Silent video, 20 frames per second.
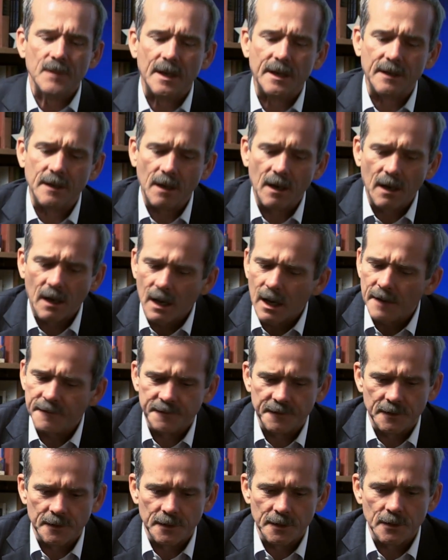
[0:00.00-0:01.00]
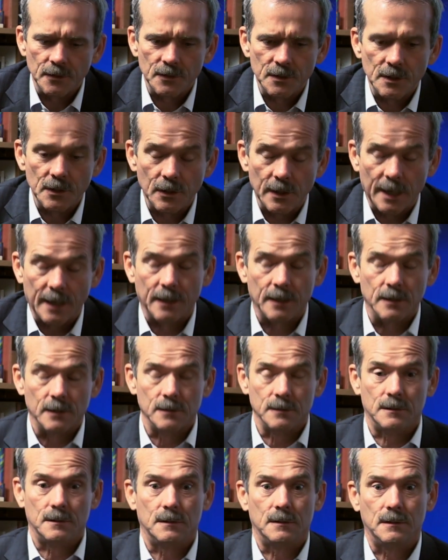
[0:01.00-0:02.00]
And often you, you kind of
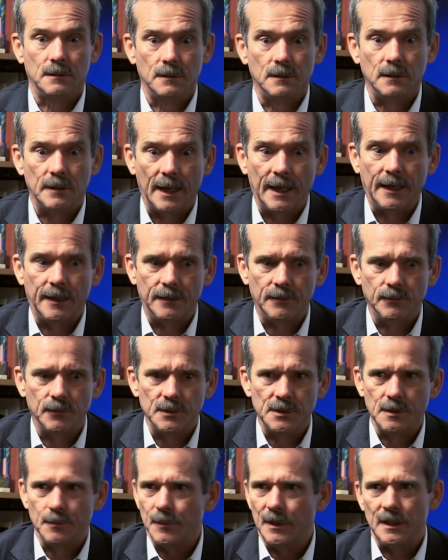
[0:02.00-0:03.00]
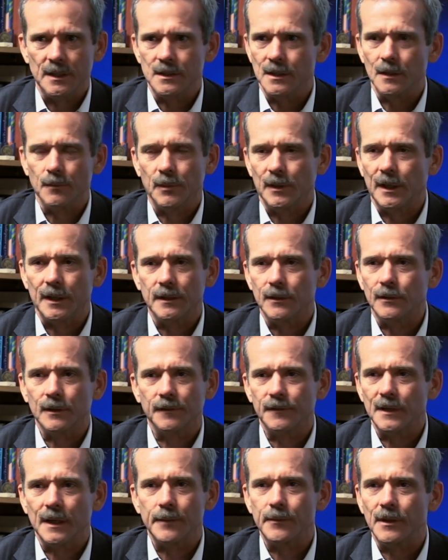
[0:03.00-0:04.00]
go, that was amazing, but I don't
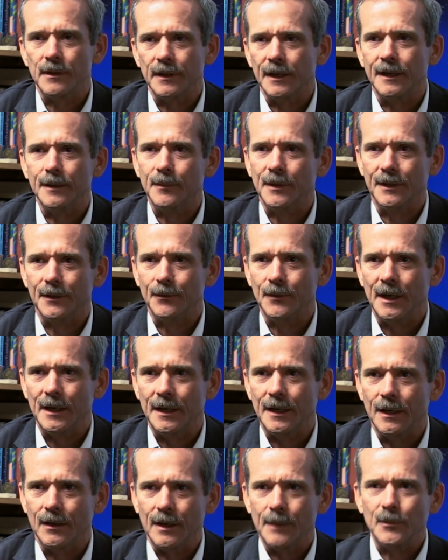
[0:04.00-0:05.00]
have time to think about it right now.